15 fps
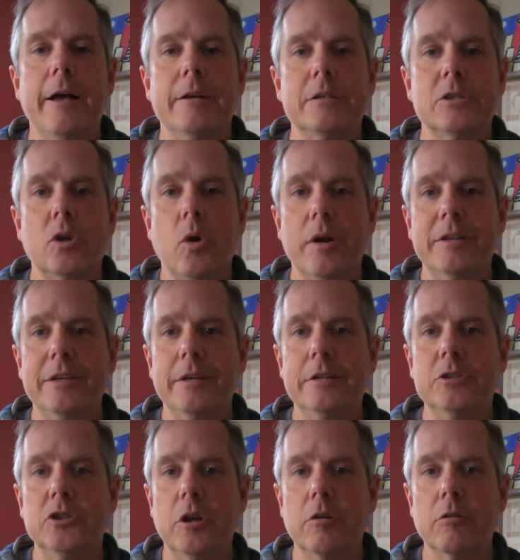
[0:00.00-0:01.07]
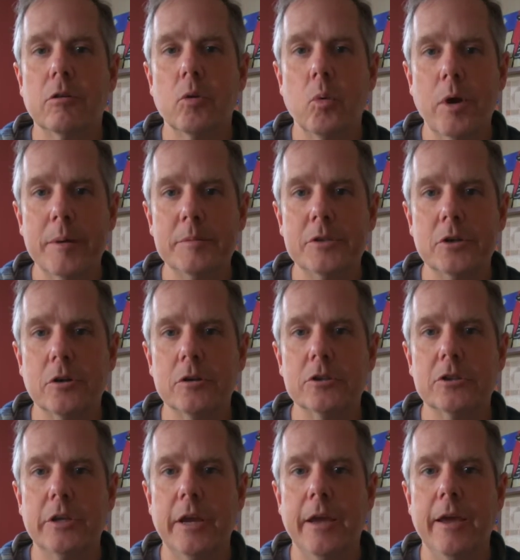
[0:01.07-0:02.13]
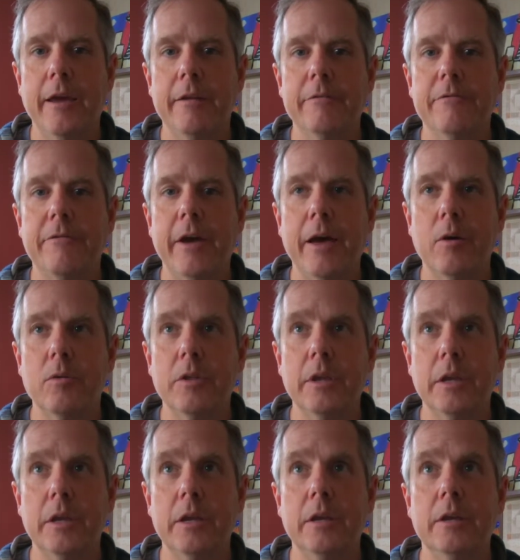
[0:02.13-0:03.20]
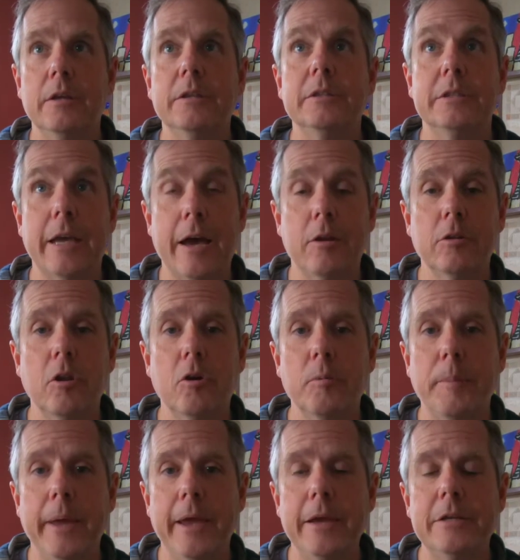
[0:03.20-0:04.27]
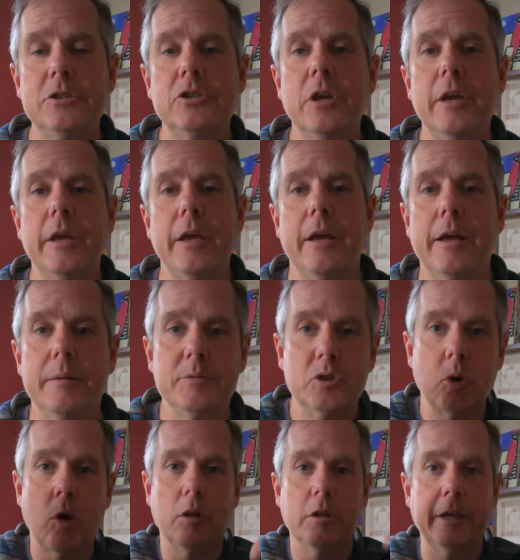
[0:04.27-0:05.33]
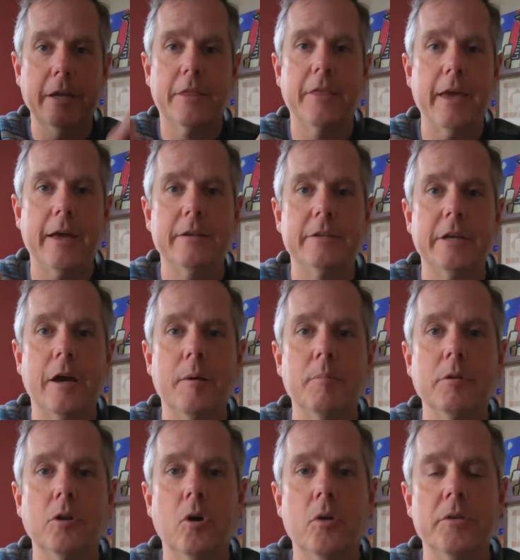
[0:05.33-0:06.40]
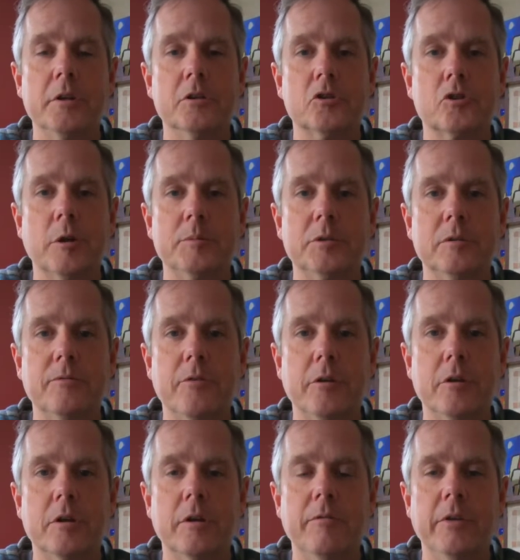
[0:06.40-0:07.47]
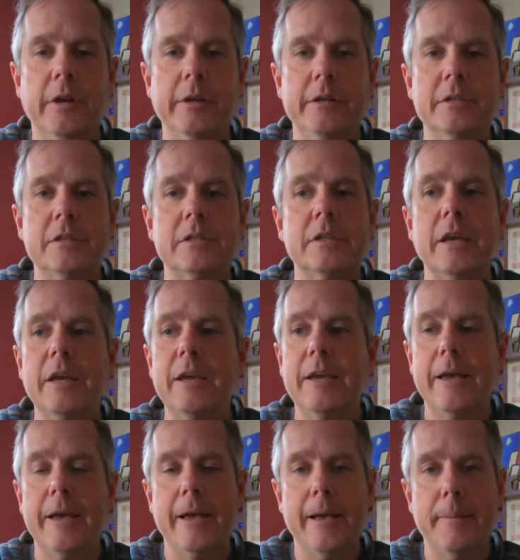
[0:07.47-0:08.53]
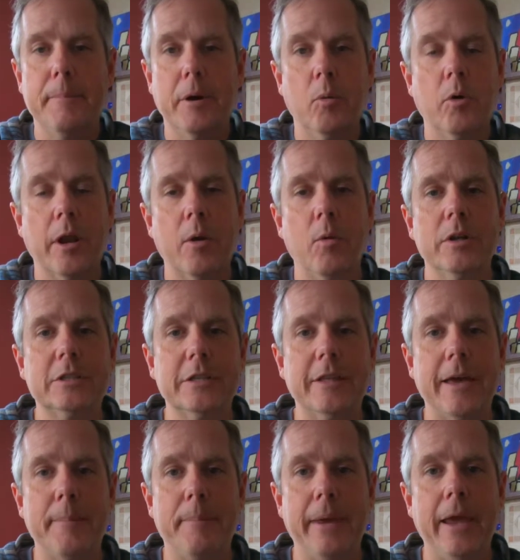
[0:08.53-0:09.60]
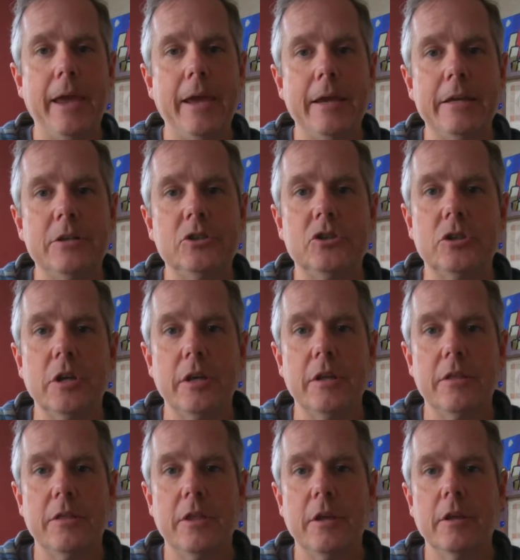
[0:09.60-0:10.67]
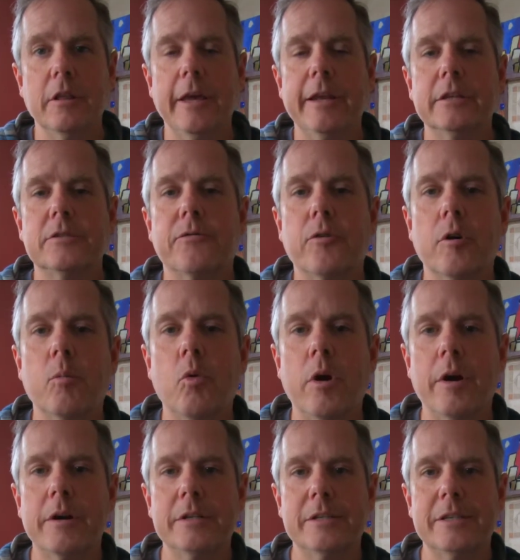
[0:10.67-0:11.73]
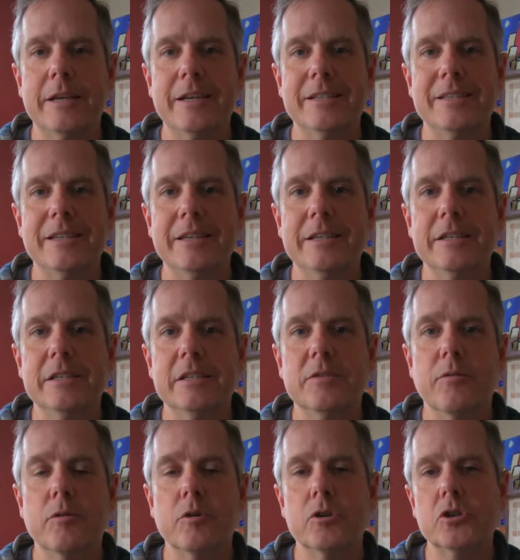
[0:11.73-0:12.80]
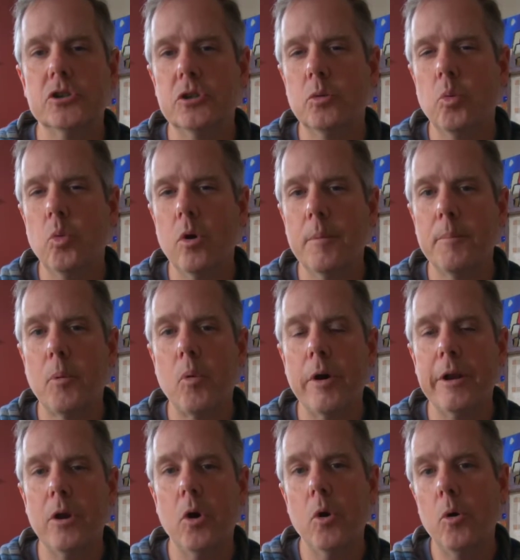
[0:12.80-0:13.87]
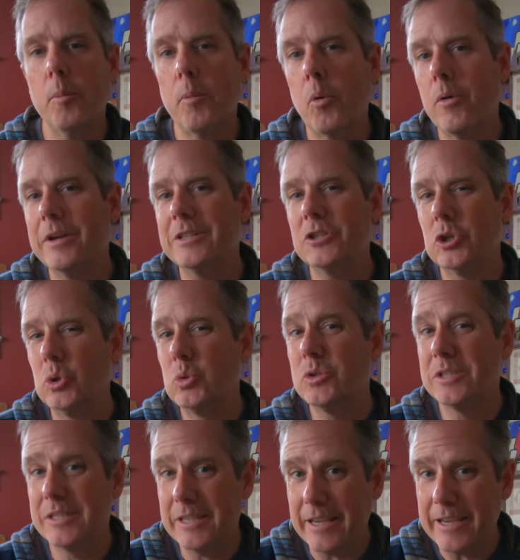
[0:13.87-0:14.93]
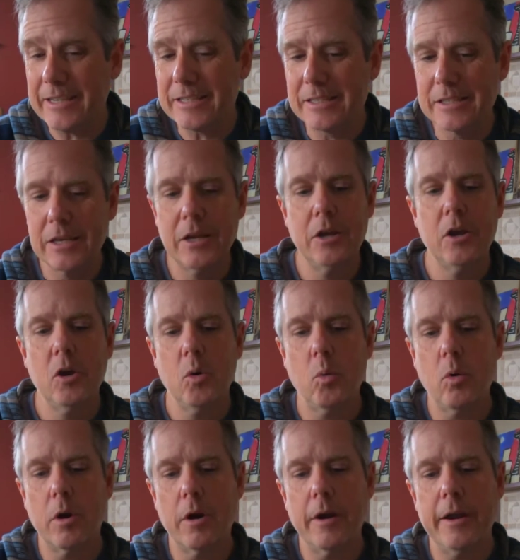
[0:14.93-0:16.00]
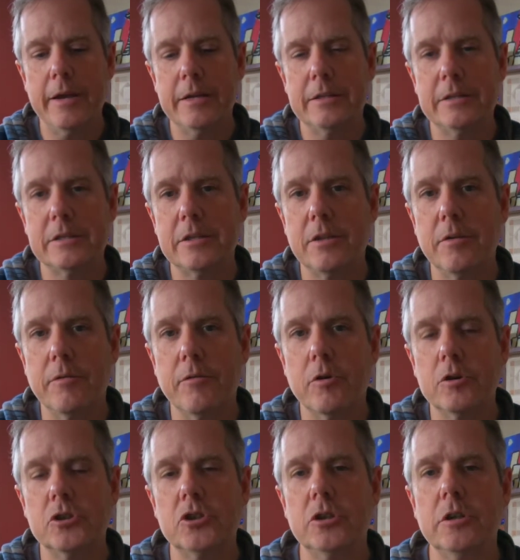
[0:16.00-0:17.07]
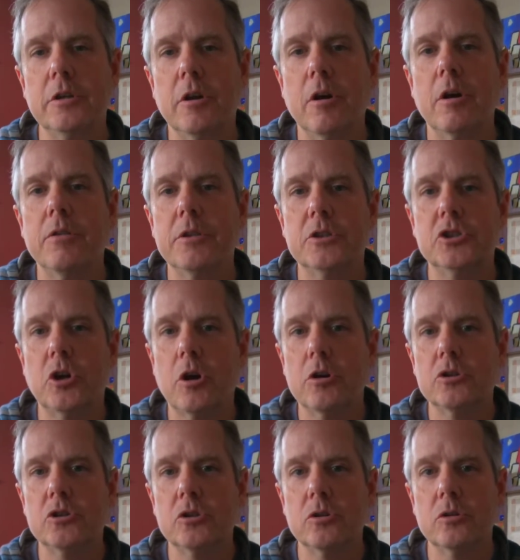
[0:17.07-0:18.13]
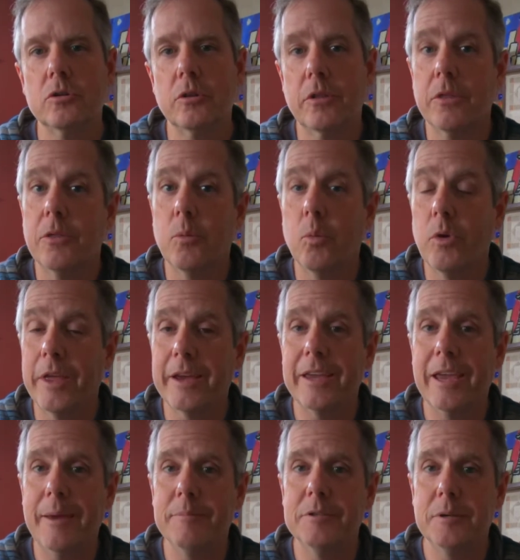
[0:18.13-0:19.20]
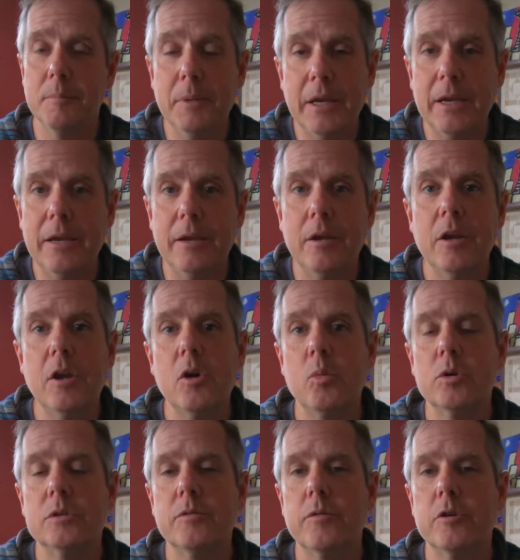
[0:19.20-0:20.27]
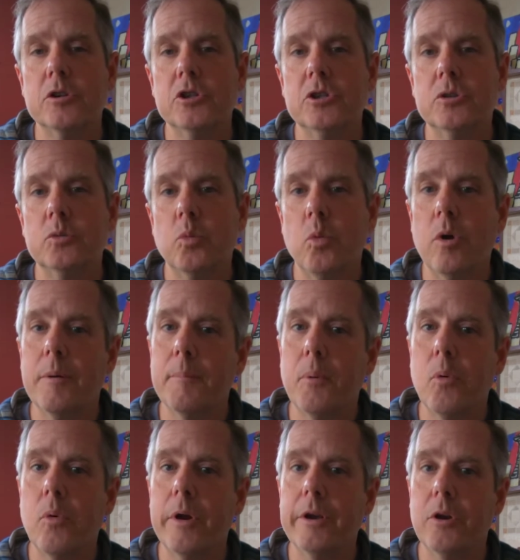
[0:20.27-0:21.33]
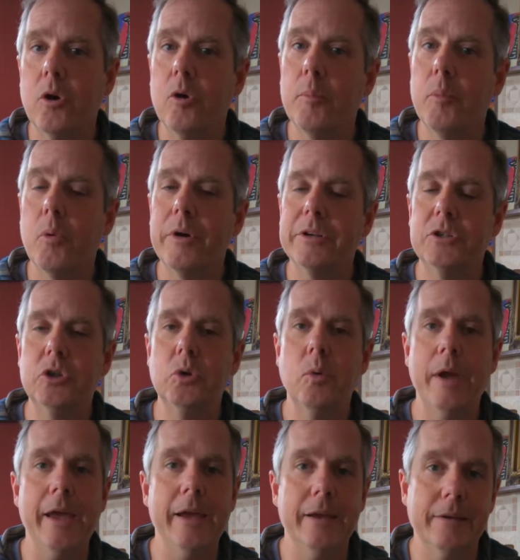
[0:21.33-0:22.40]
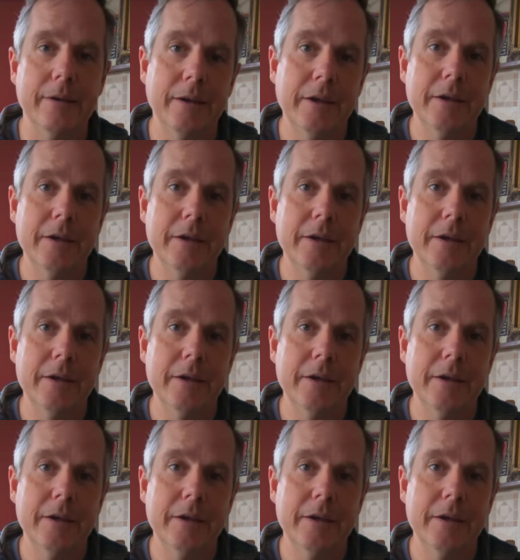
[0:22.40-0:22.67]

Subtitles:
So I did a general web search and found the download page. And so I'll link that down below in the description for your convenience. But when I went to that page, the latest firmware, it says, is version 1.0.26, whereas the version on the charger that came to me was version 1.0.28.